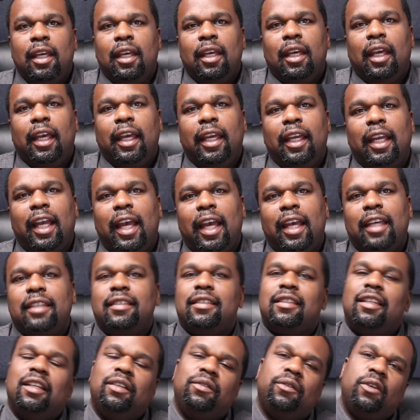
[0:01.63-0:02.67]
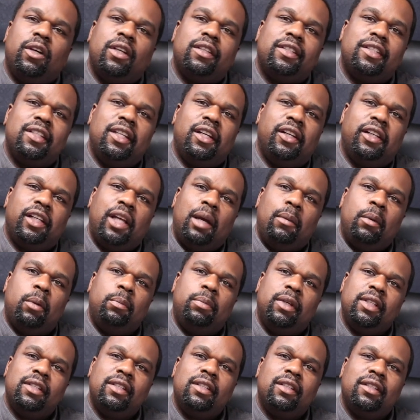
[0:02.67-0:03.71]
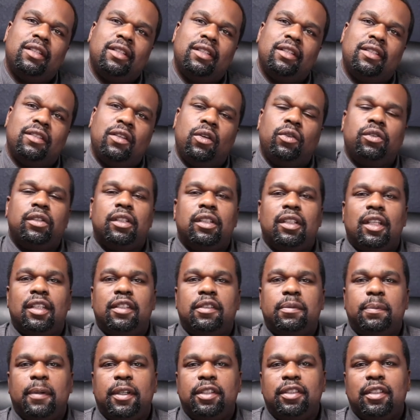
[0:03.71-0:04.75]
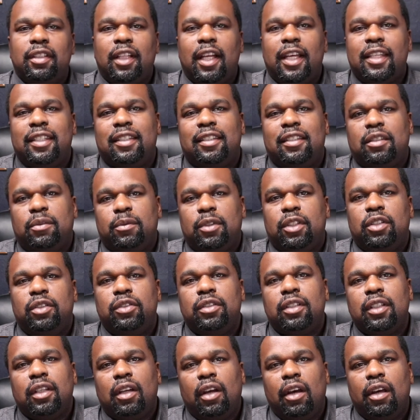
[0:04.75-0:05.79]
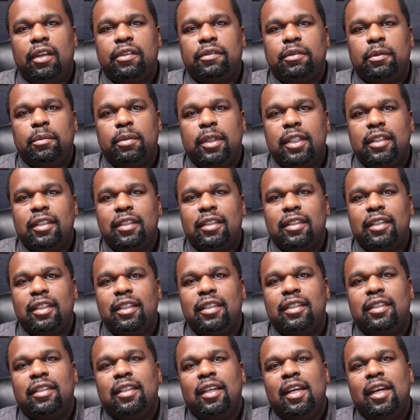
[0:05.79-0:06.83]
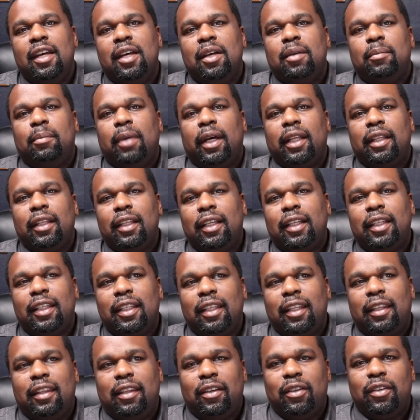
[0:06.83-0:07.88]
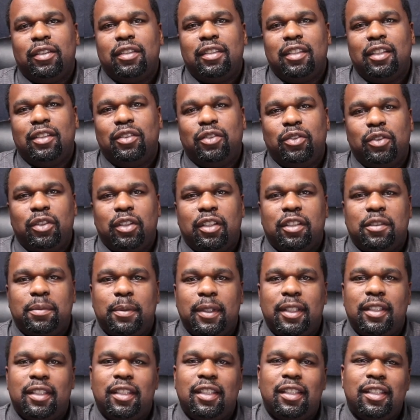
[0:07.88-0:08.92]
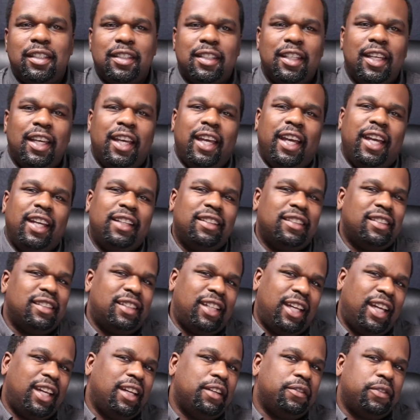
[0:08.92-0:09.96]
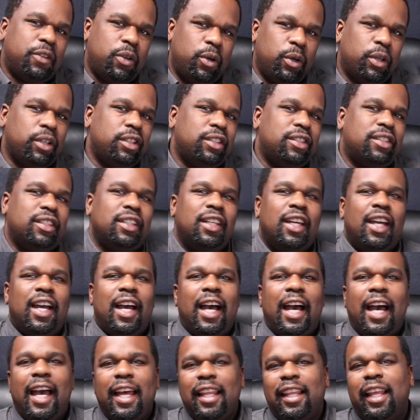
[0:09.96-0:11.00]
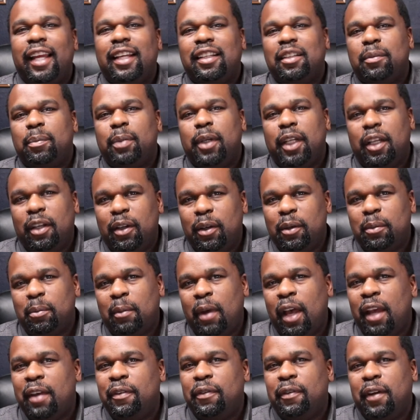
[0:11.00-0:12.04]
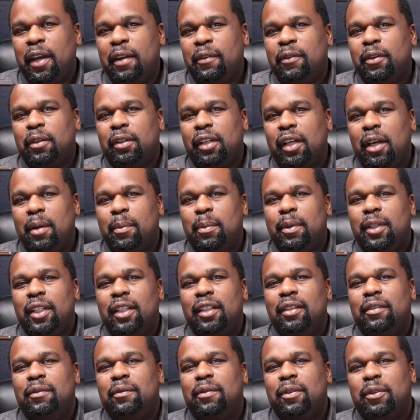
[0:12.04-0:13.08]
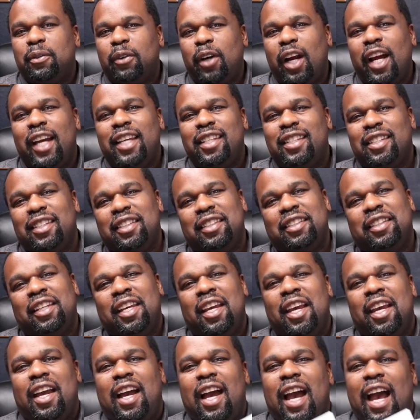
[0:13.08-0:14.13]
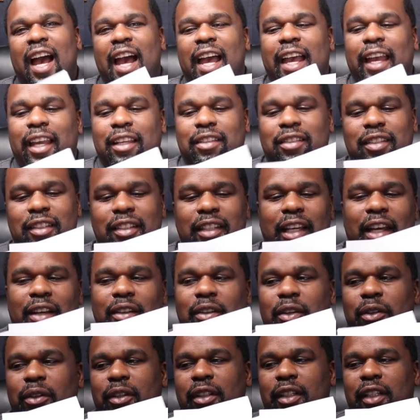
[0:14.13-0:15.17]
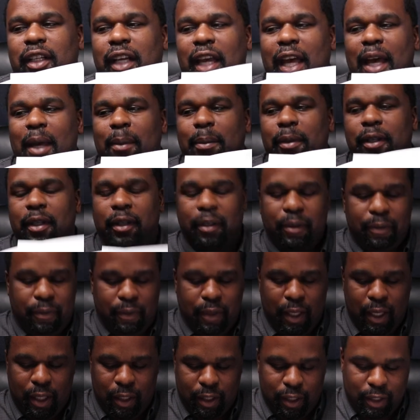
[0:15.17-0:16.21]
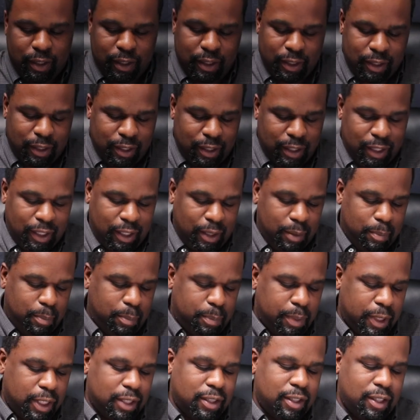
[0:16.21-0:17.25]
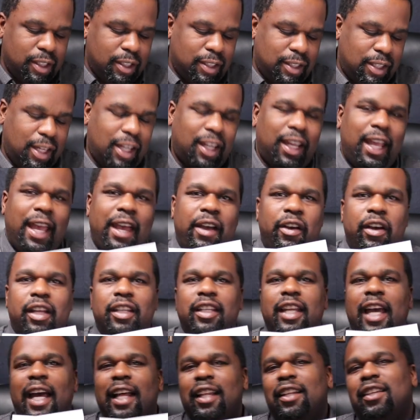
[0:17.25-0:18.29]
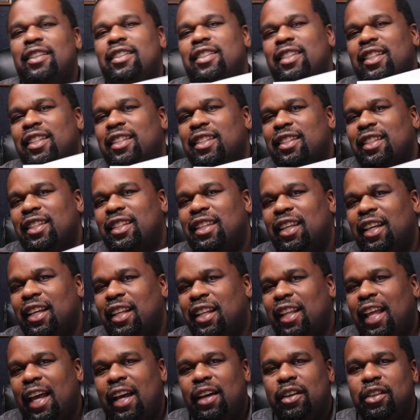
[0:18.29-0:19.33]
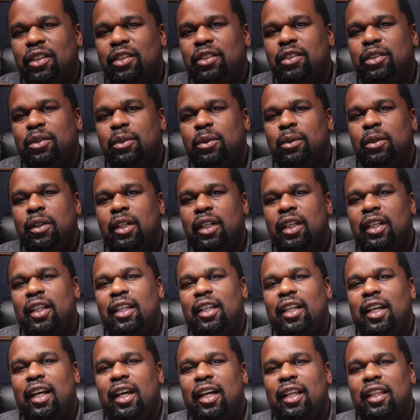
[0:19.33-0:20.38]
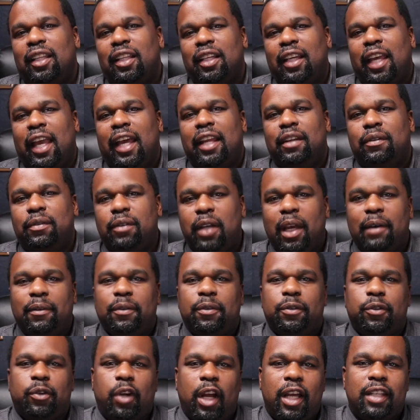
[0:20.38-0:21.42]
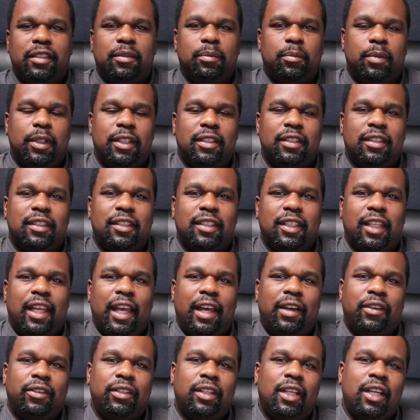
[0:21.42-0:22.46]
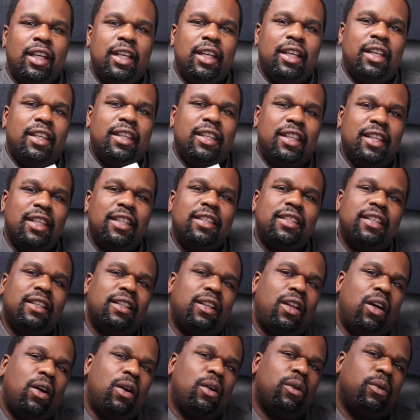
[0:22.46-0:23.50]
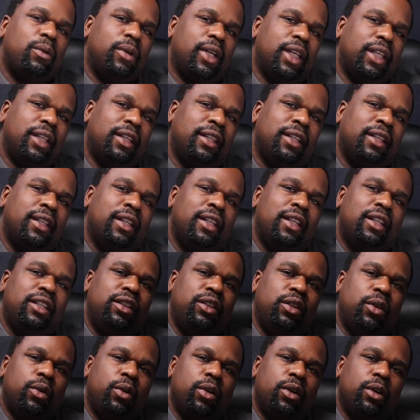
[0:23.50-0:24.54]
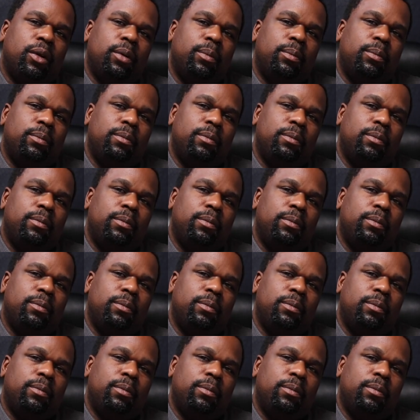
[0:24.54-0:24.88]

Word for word: Hey guys, Ken Ross here, and I'm a business consultant that specializes in reducing costs for businesses by looking at their essential expenses. And today, of course, I like to pick on my favorite company, Verizon. I actually downloaded a copy of, this is the business account analysis that they allow you to look at if you have a Verizon business account. This, along with your